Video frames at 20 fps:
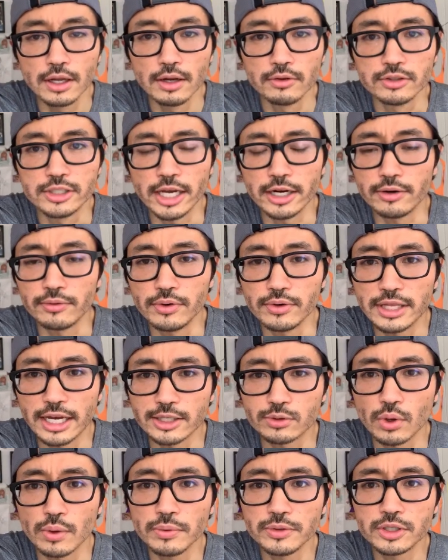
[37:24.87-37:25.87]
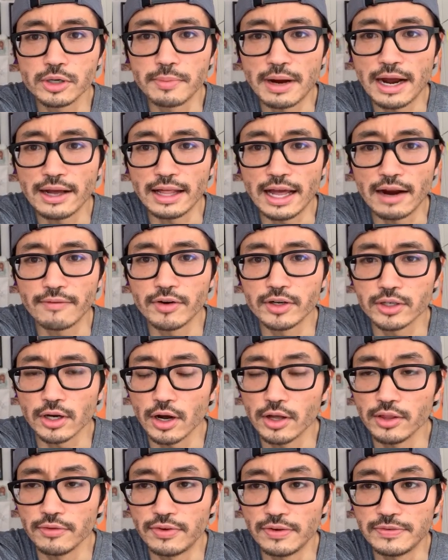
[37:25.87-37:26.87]
Ted and Ruth asked, what was your mile average
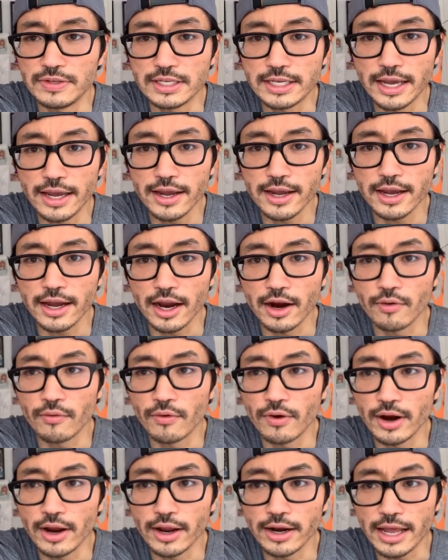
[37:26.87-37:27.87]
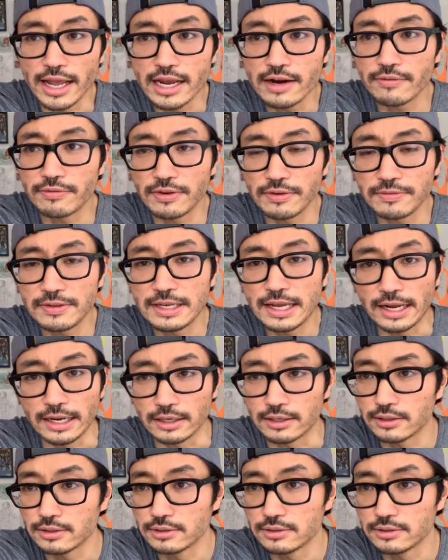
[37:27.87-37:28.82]
on the 50K? I ran 8:58.